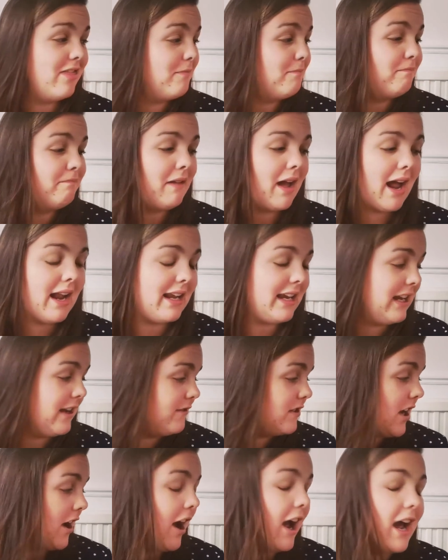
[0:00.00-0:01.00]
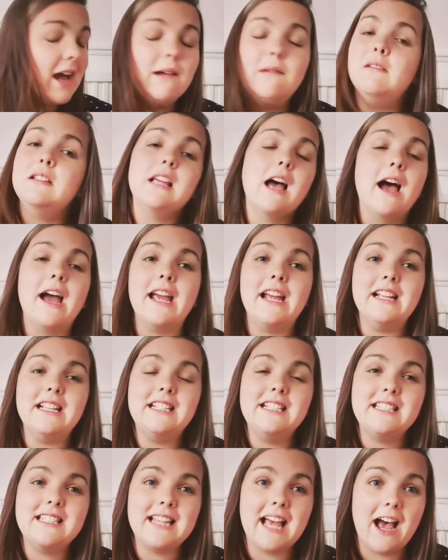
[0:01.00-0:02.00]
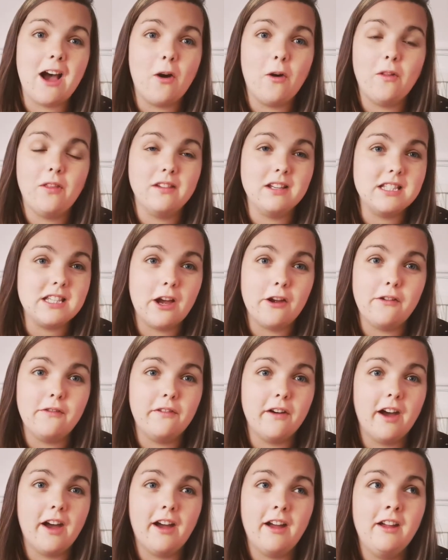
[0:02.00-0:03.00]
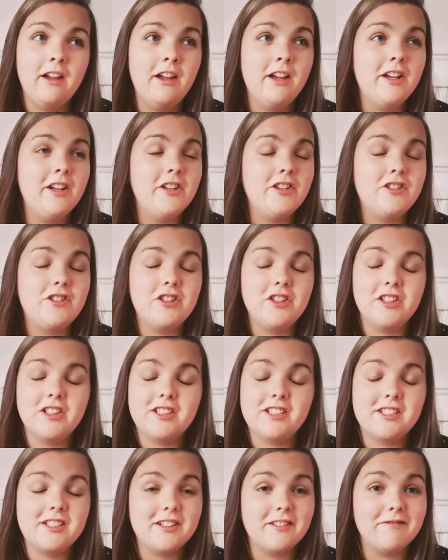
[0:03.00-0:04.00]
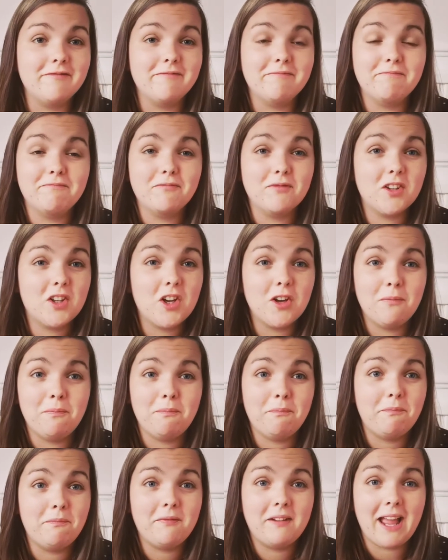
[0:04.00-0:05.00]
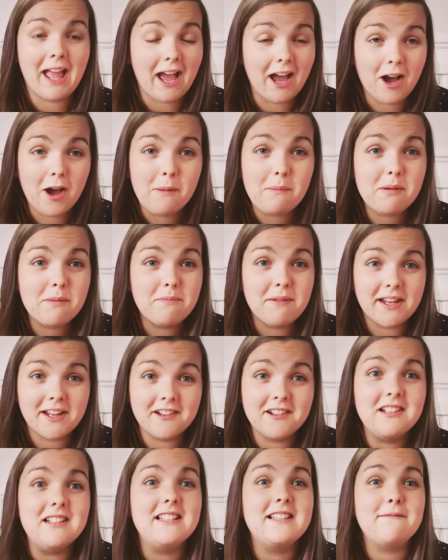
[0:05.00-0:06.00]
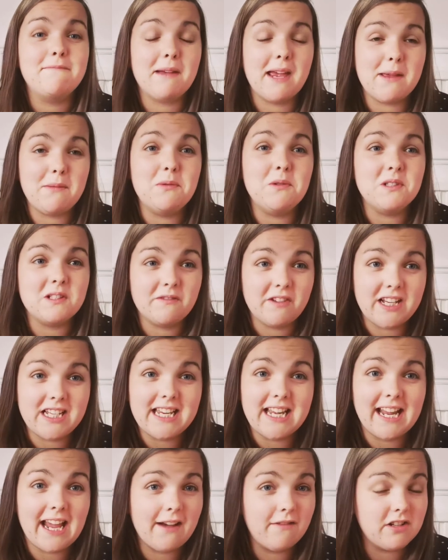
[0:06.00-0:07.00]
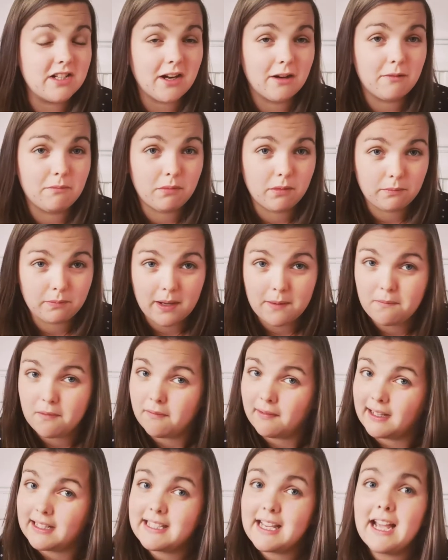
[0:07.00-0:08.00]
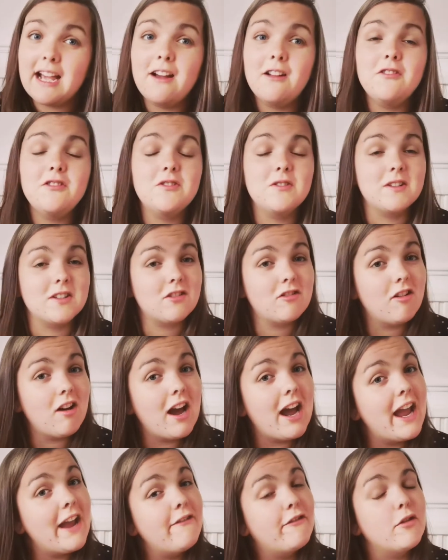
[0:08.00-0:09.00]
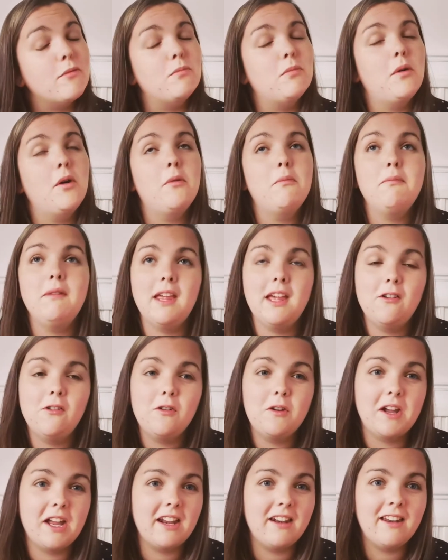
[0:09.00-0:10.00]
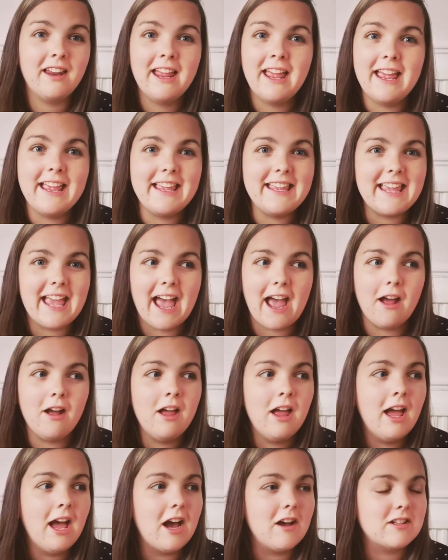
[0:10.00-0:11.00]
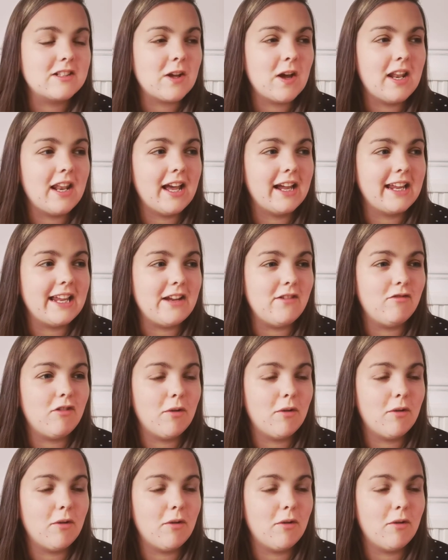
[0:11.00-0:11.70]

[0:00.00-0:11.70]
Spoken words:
Many a times I sat on the sofa, just couldn't get up because baby was feeding. Every time I put baby back down, she would cry for more milk. And yeah, I was quite lucky.